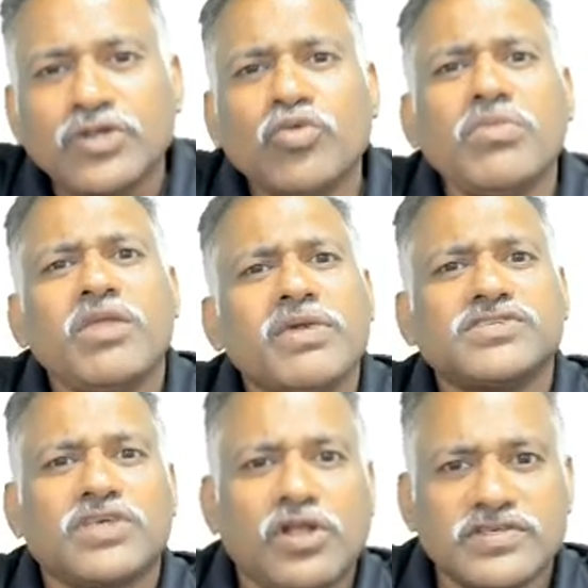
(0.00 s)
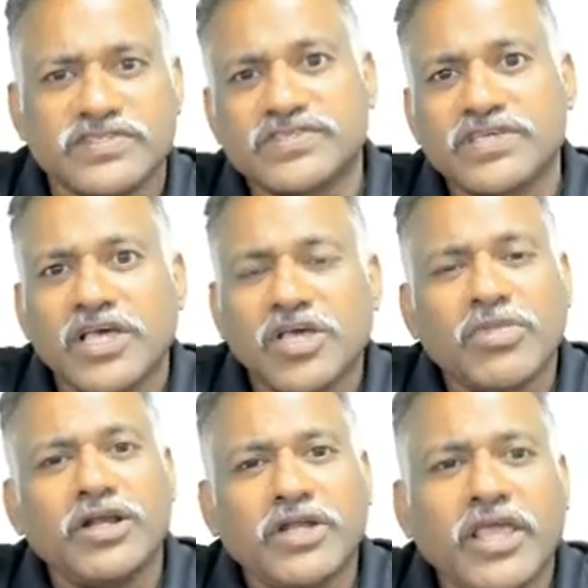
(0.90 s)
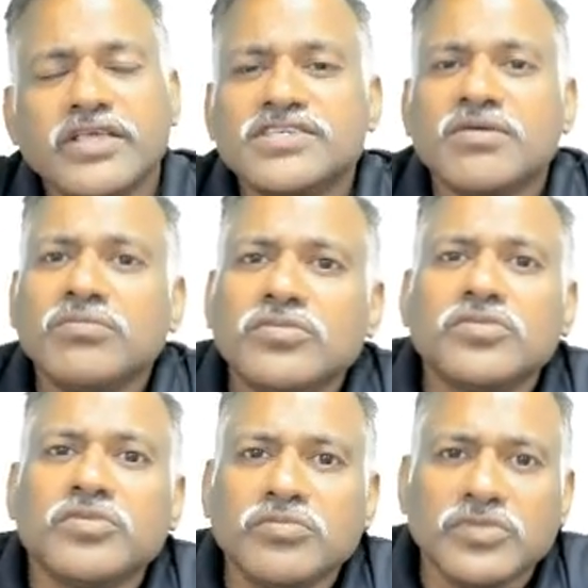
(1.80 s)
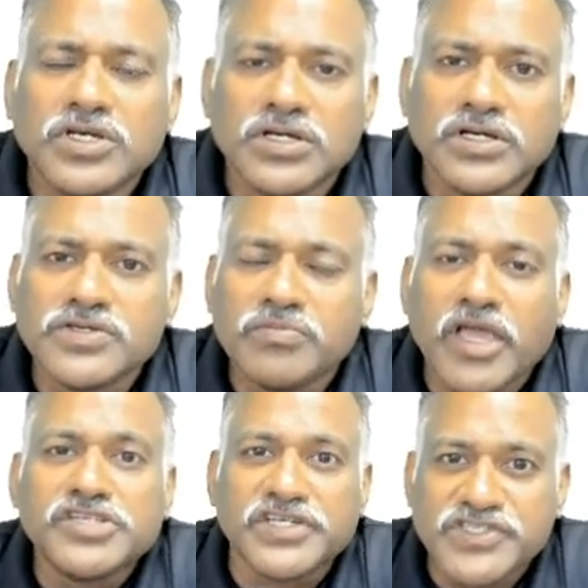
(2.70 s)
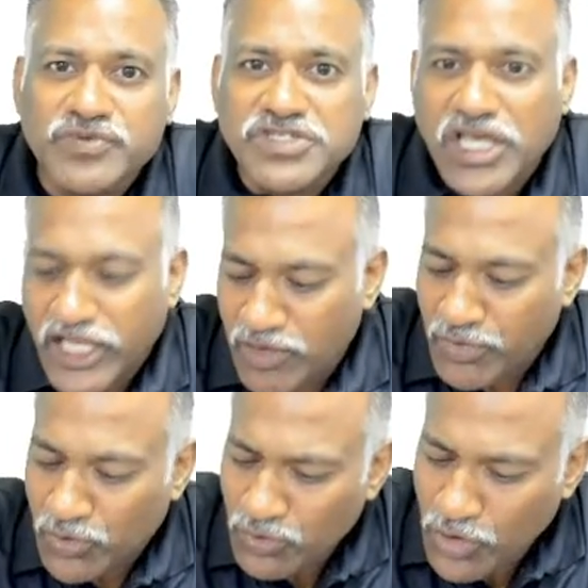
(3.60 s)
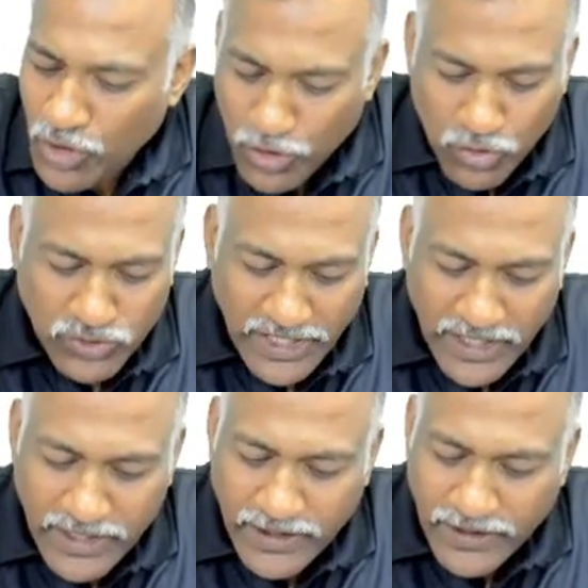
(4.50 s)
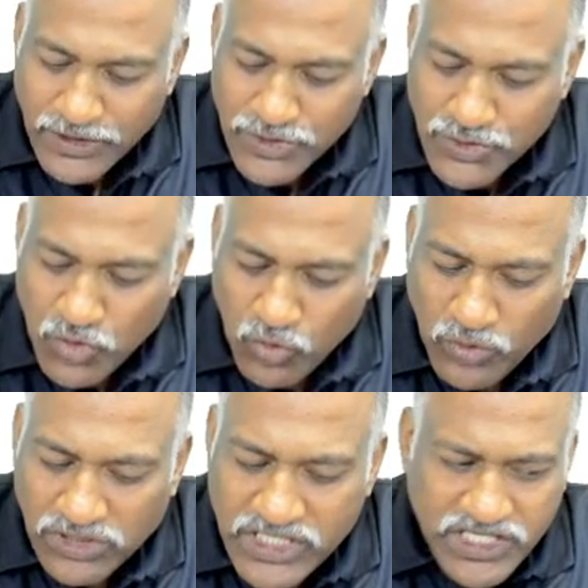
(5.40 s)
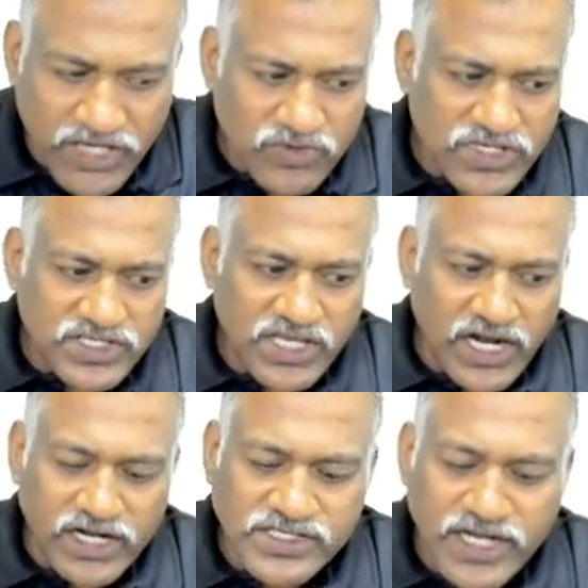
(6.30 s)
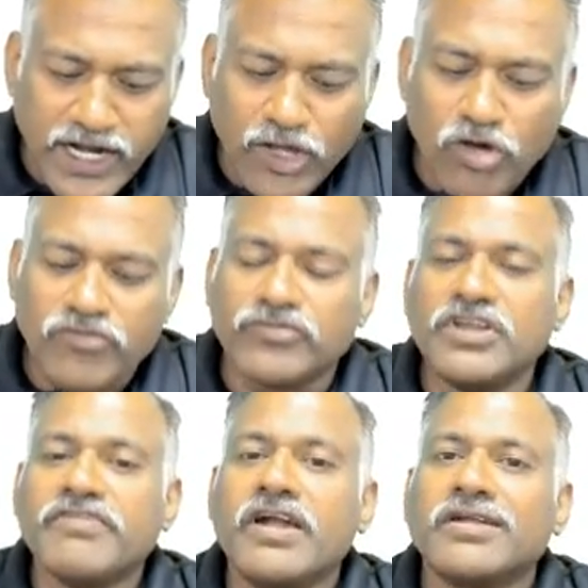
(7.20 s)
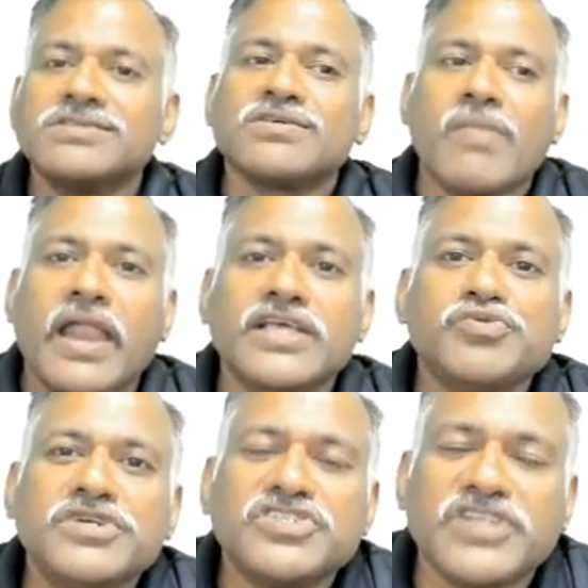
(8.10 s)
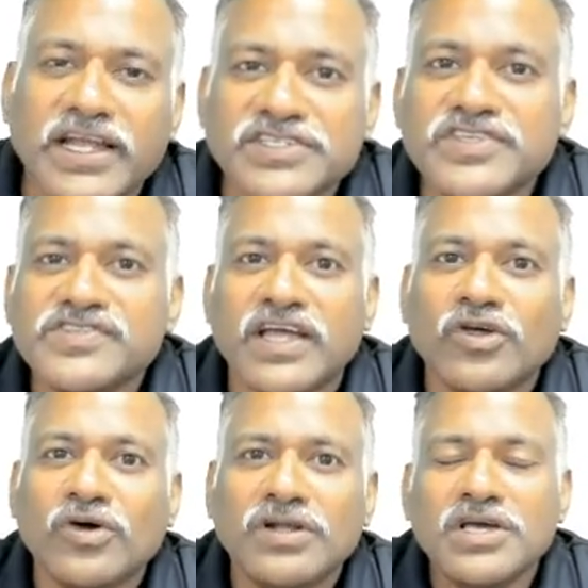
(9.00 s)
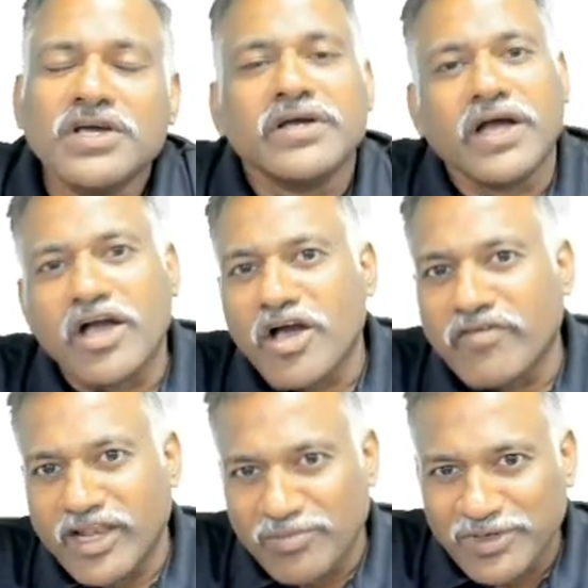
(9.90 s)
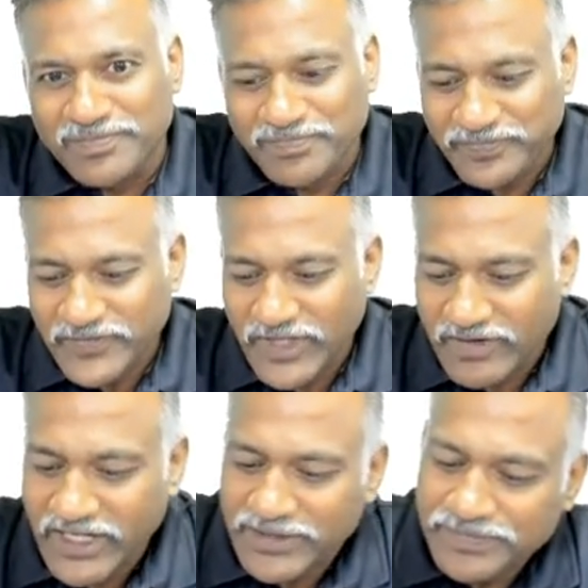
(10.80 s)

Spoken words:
You minimize the losses by taking some measures which can help you to do that. So this gives us an understanding of different risk management strategies that are available, right?